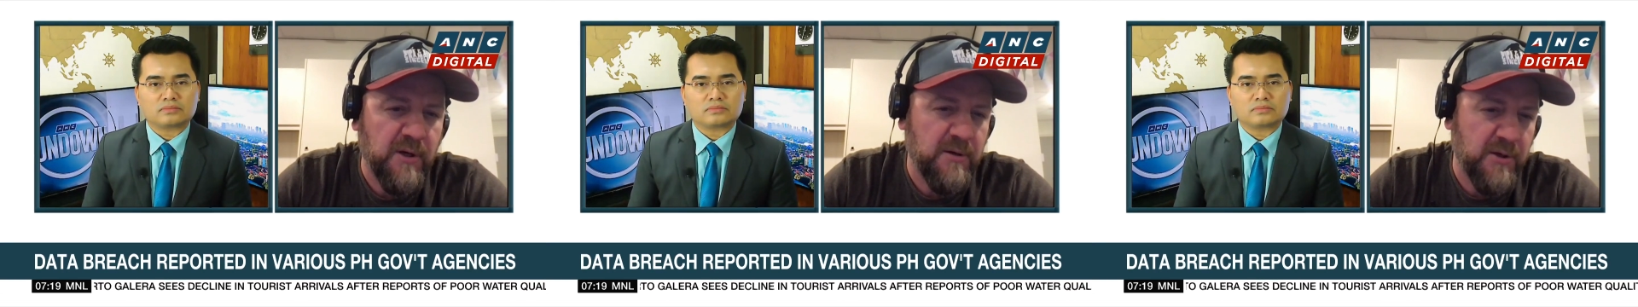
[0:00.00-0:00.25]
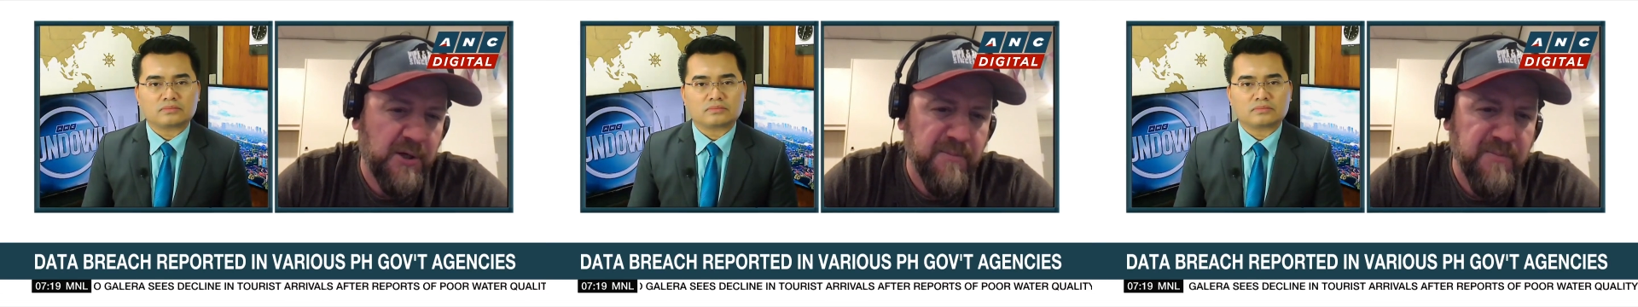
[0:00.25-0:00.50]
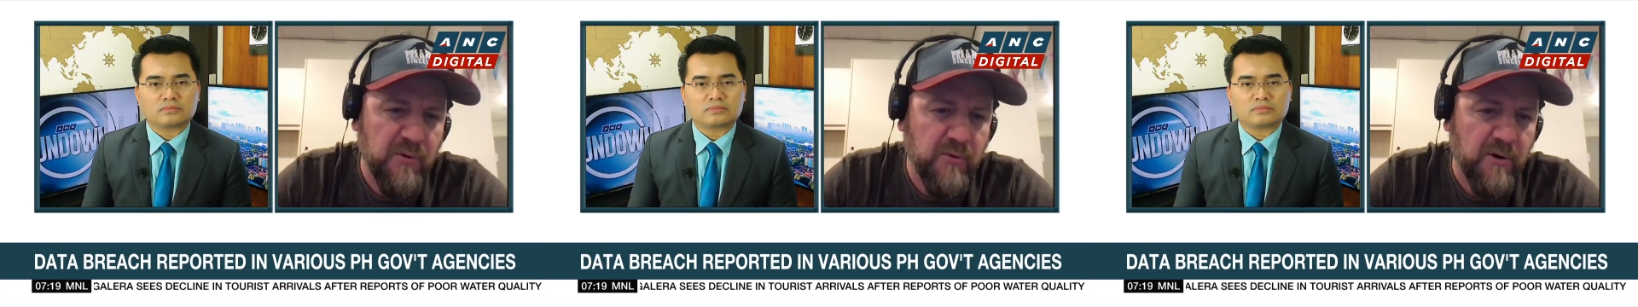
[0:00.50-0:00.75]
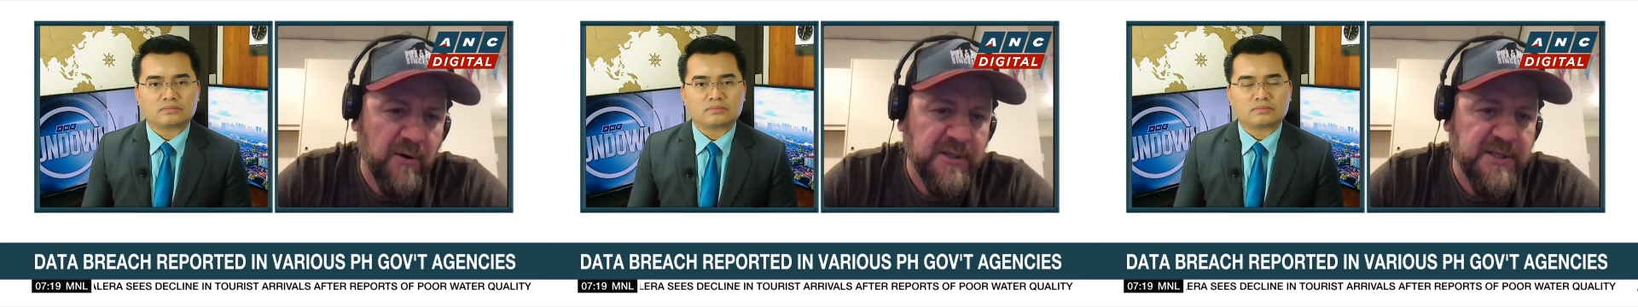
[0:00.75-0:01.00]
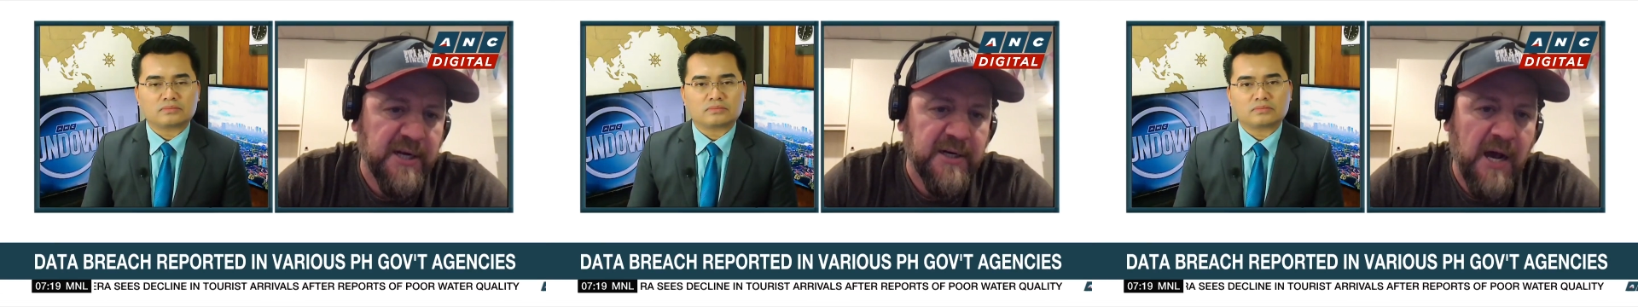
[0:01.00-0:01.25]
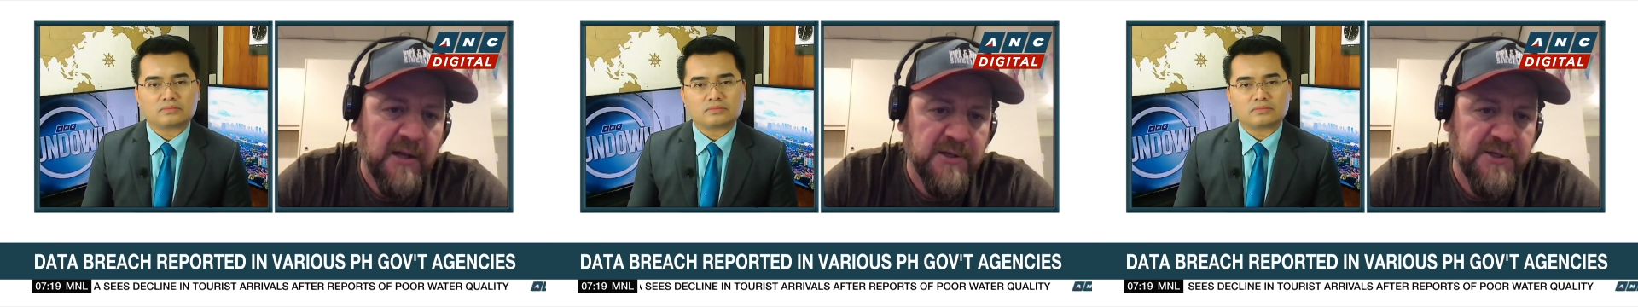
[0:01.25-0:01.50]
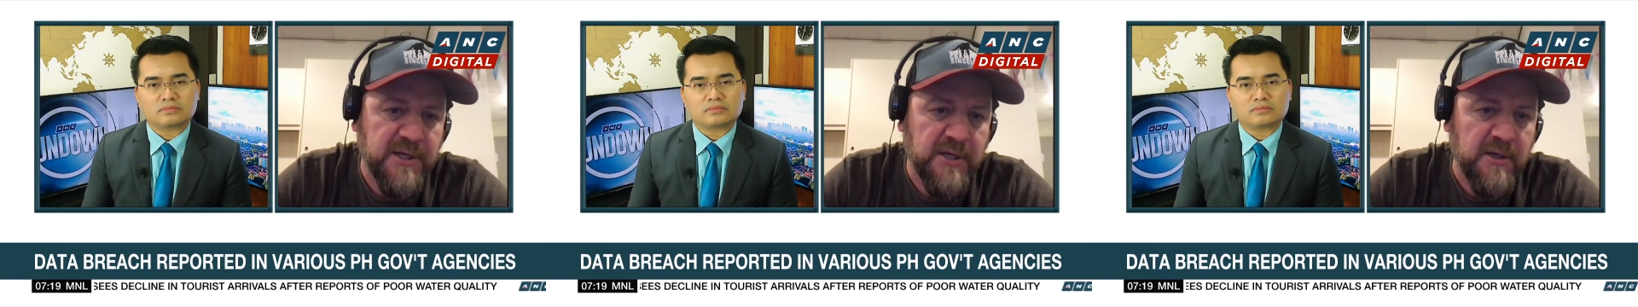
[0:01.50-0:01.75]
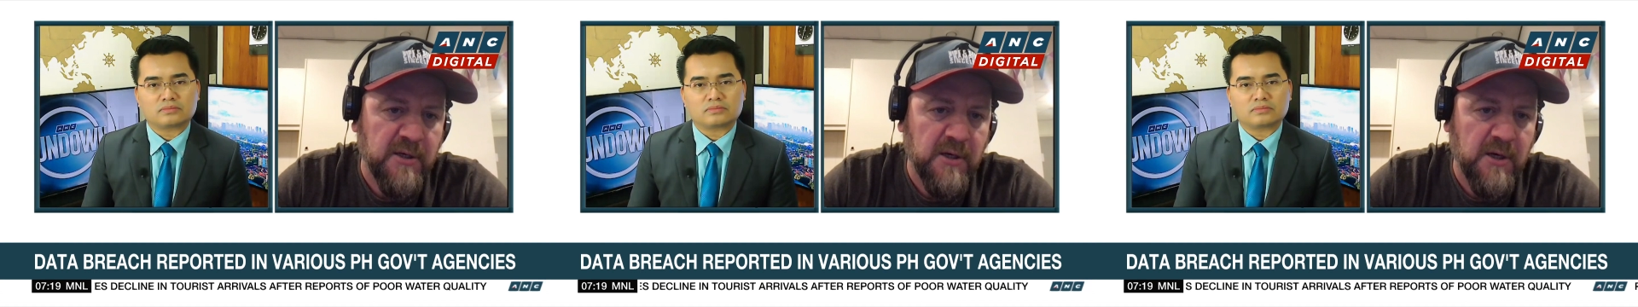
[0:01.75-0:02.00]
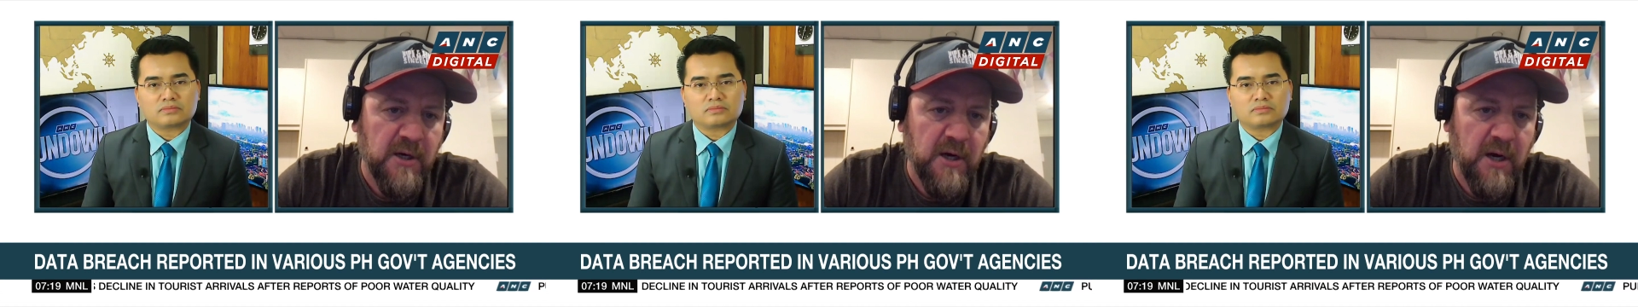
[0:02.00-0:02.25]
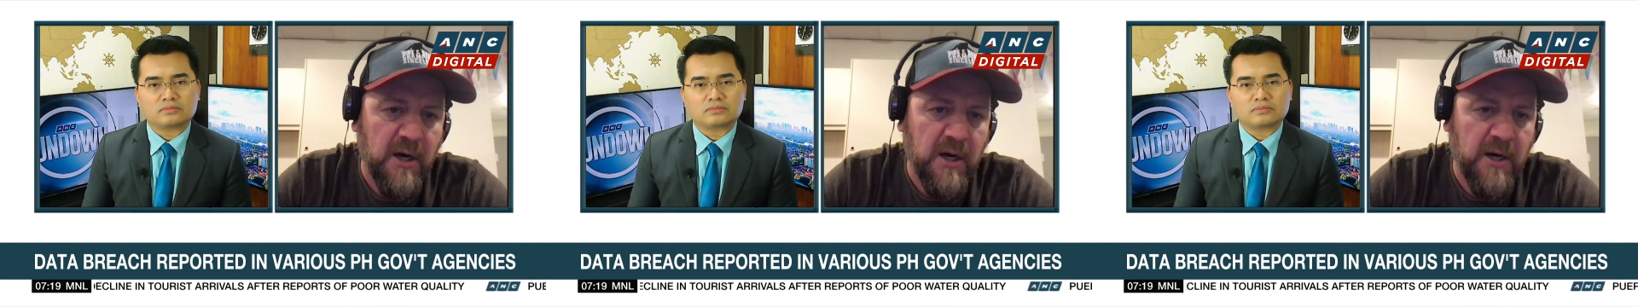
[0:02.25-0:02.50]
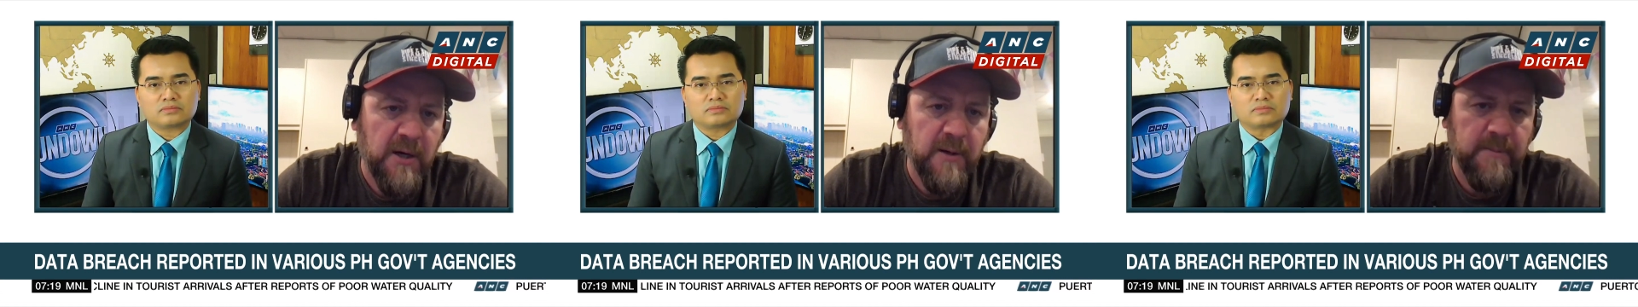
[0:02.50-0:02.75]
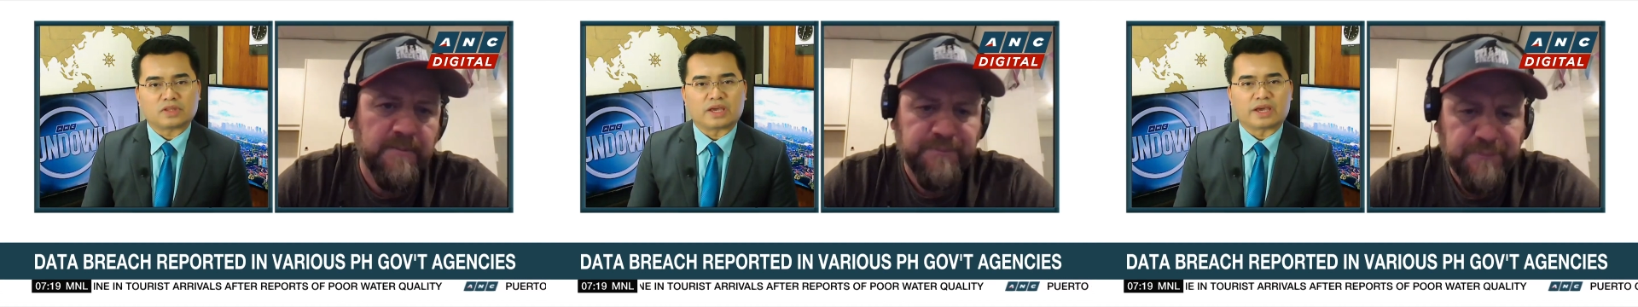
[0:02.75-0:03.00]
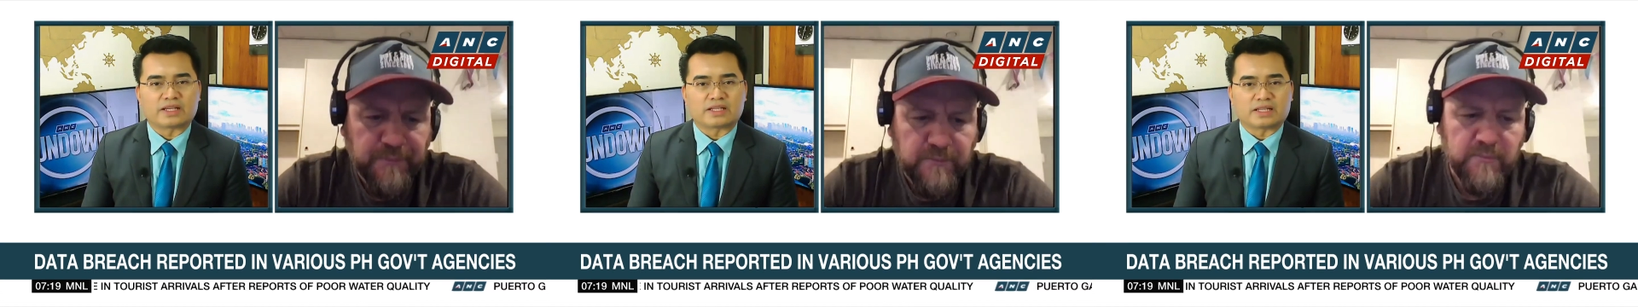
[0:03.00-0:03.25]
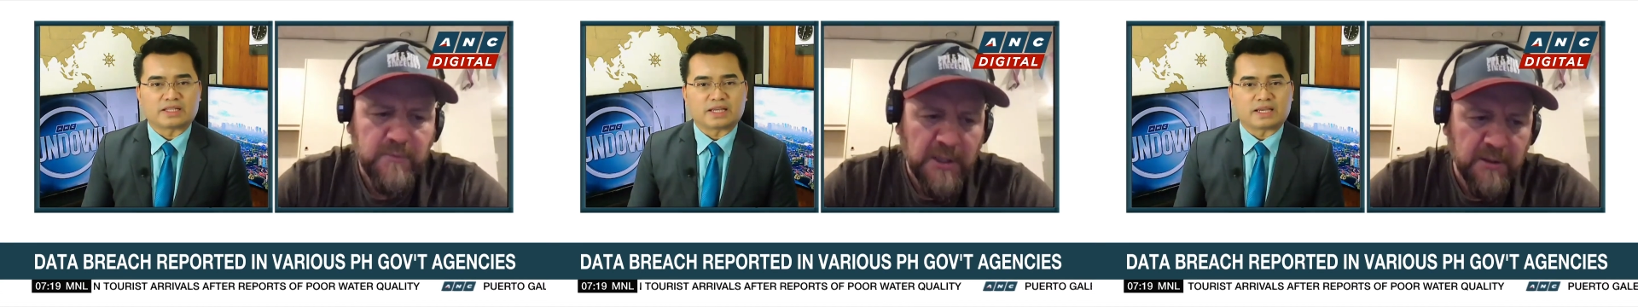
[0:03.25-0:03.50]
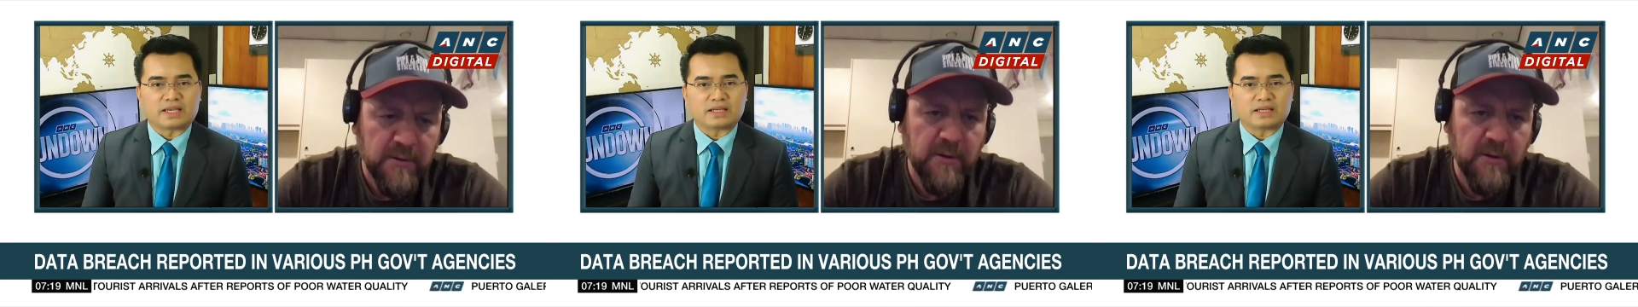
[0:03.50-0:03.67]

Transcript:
Speaker 1: uh, computer and technology. Uh, the I C T.